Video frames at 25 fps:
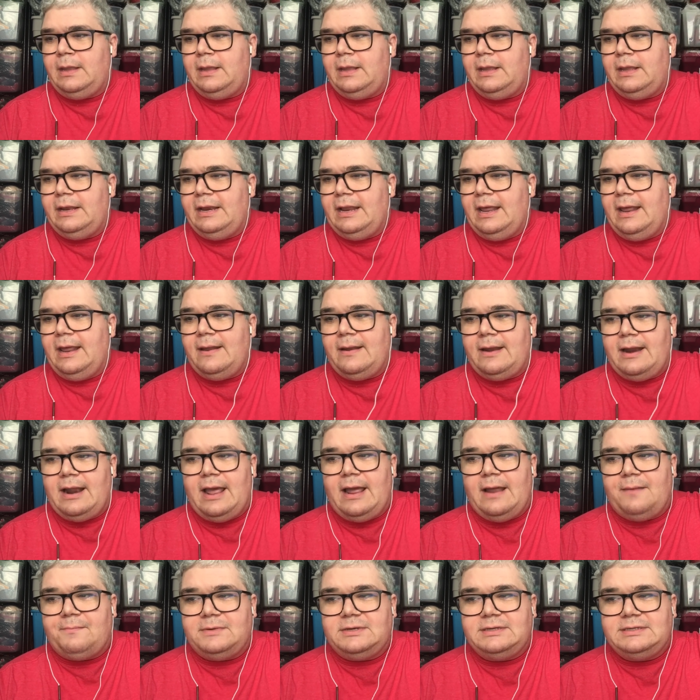Now,
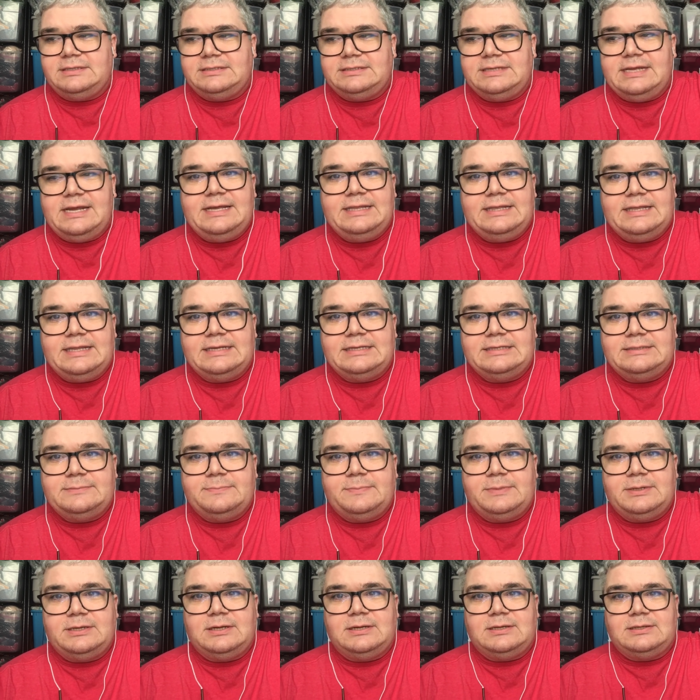I'm going to say this
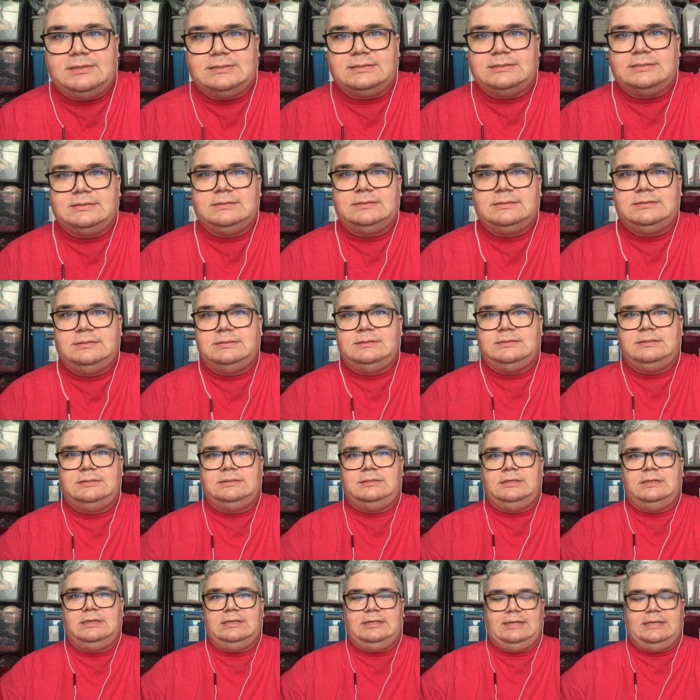because
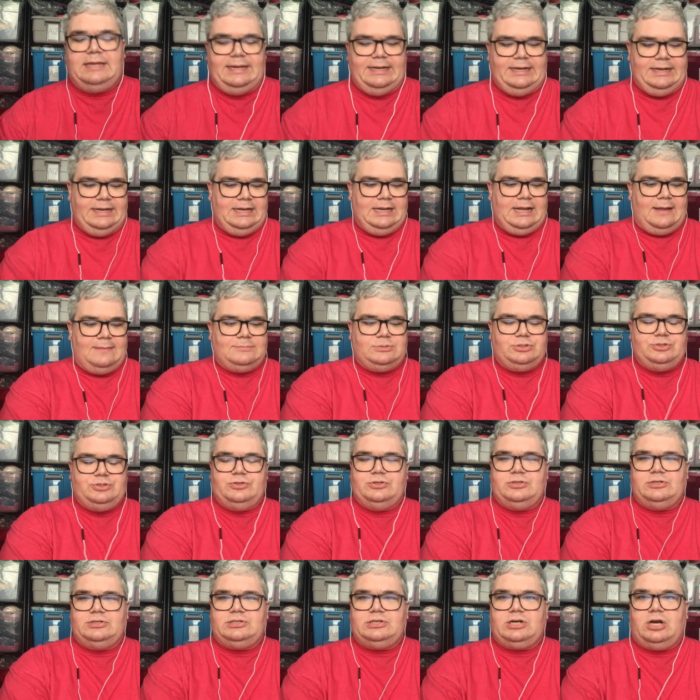leading up to
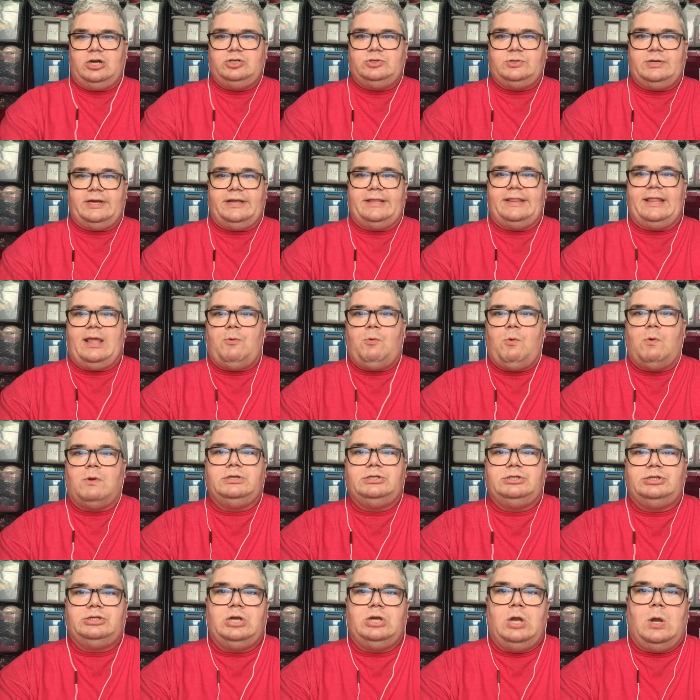the surgery, they
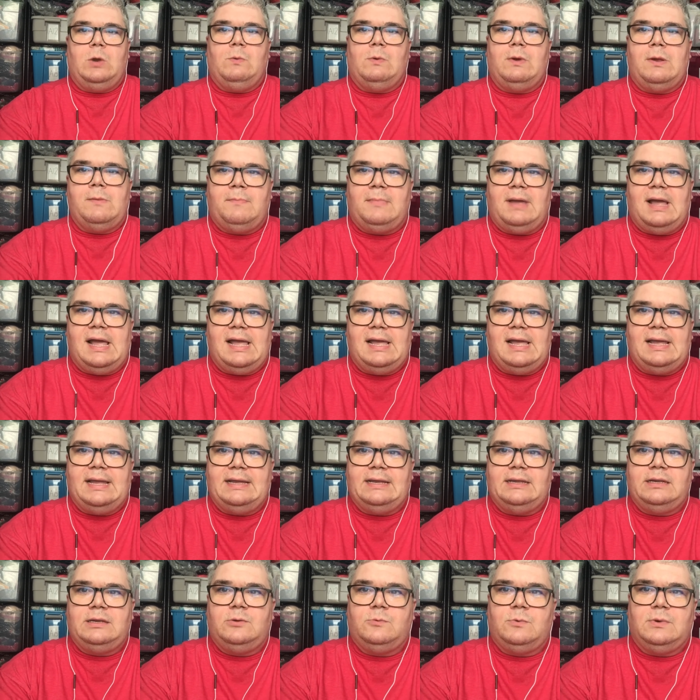wanted to know what my
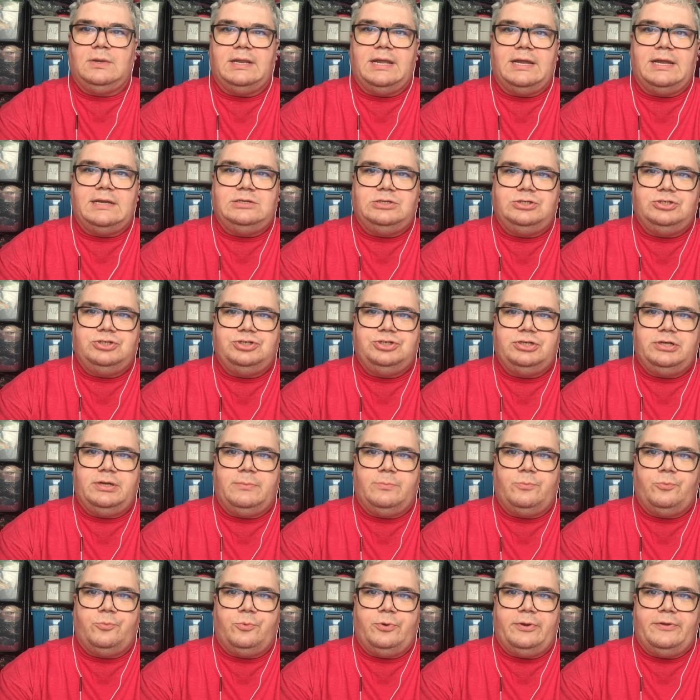relationship
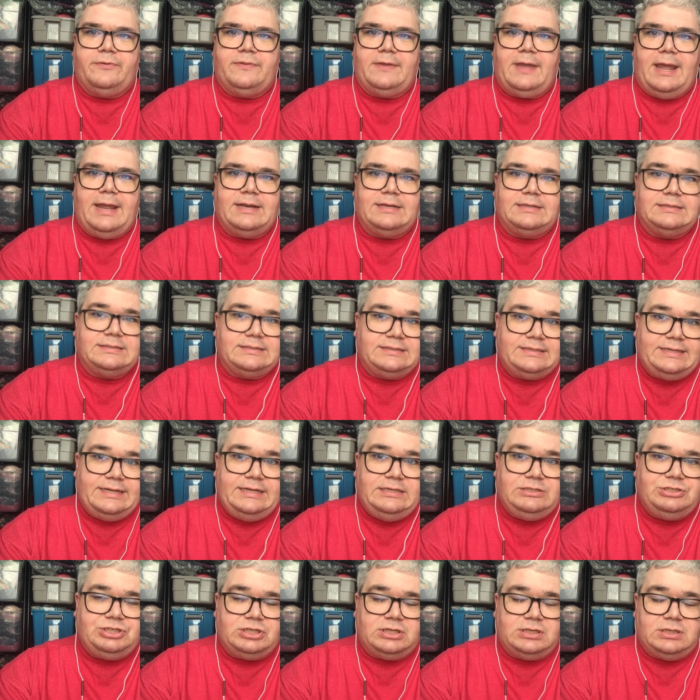with
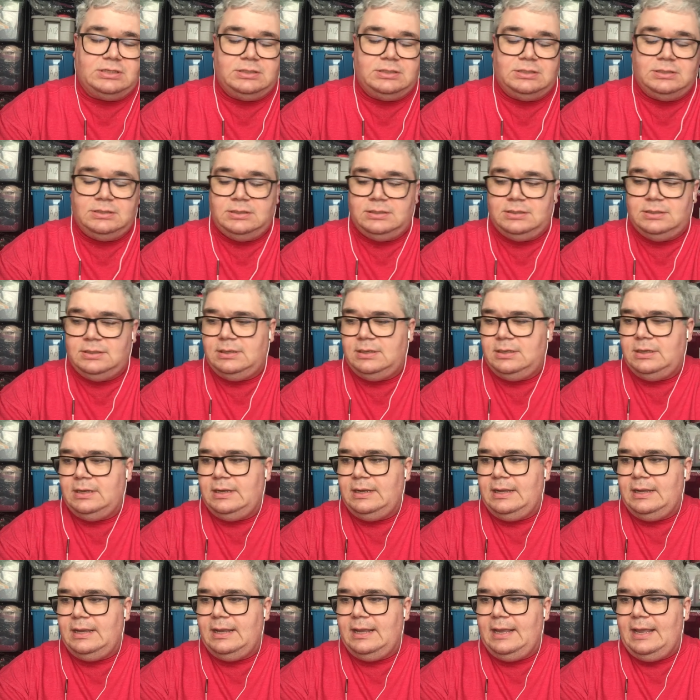anesthesia
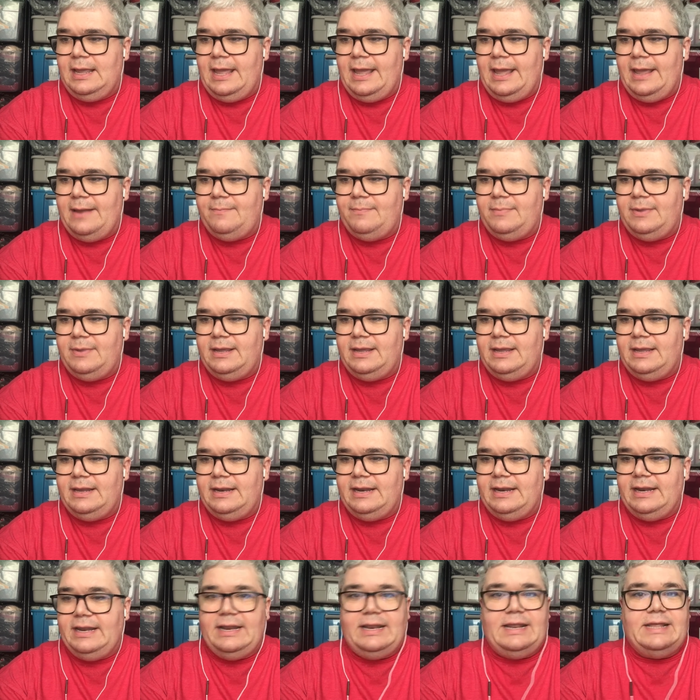had been,
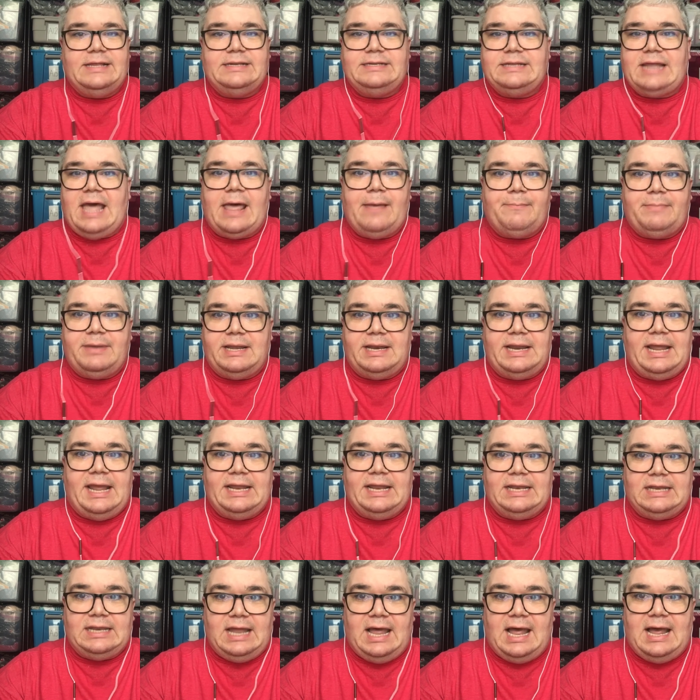and it had not been a
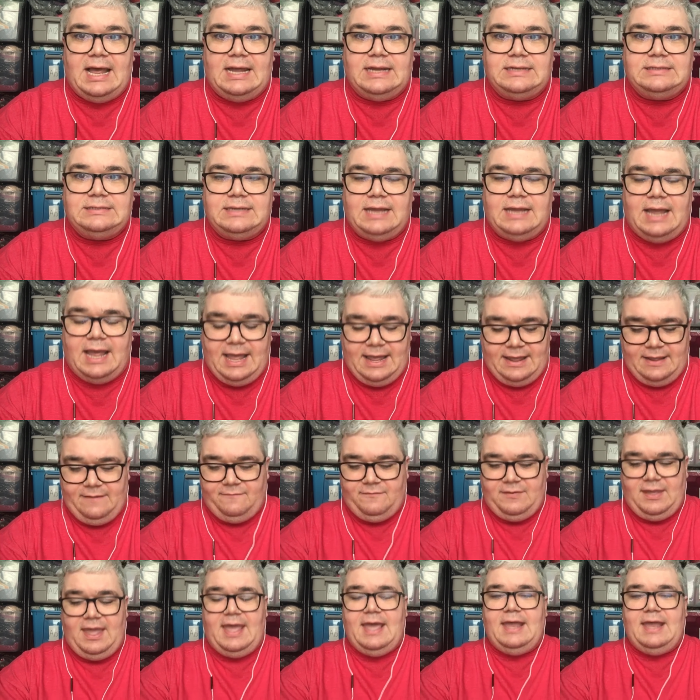lot. I have
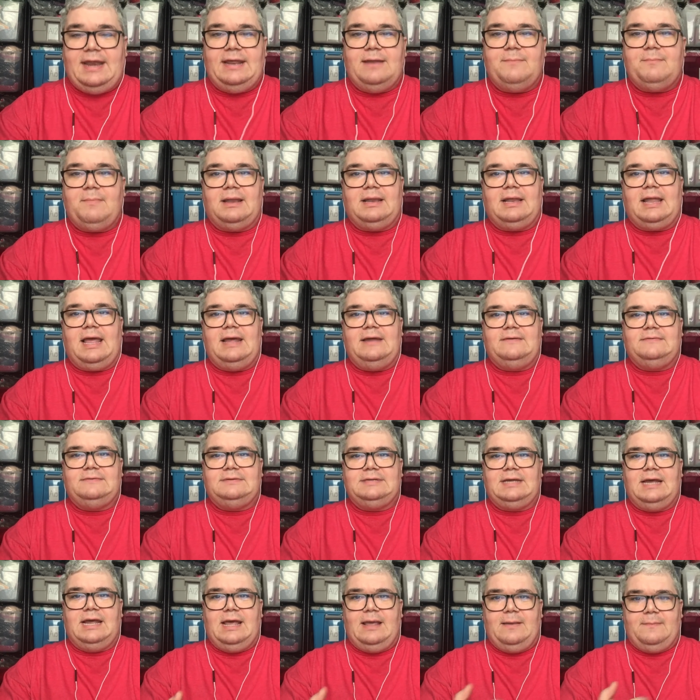had in my
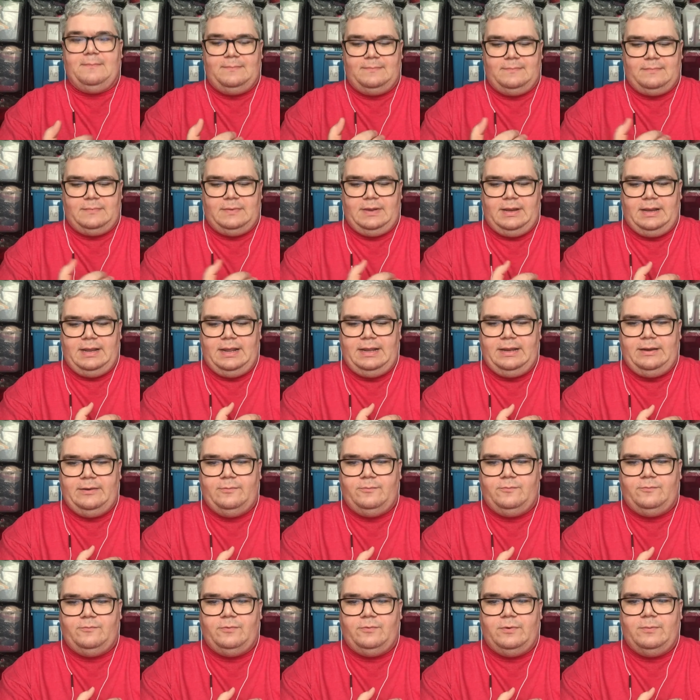lifetime a
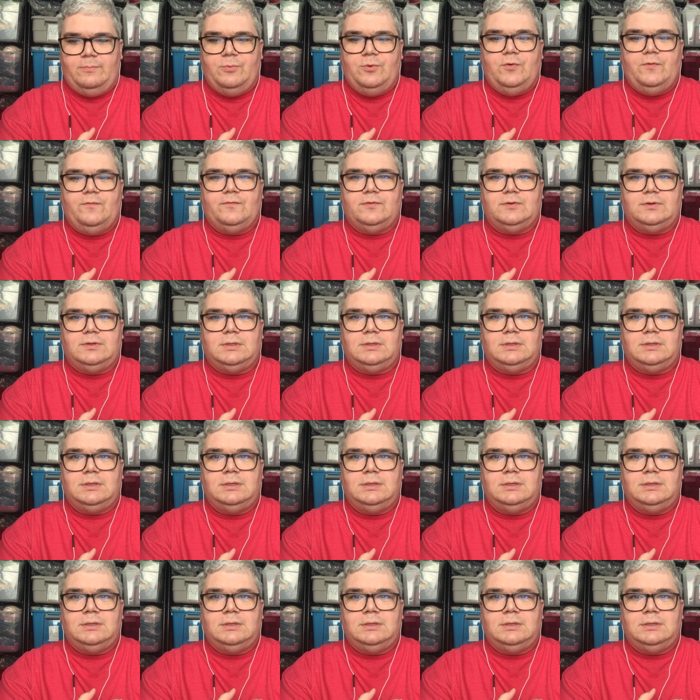removal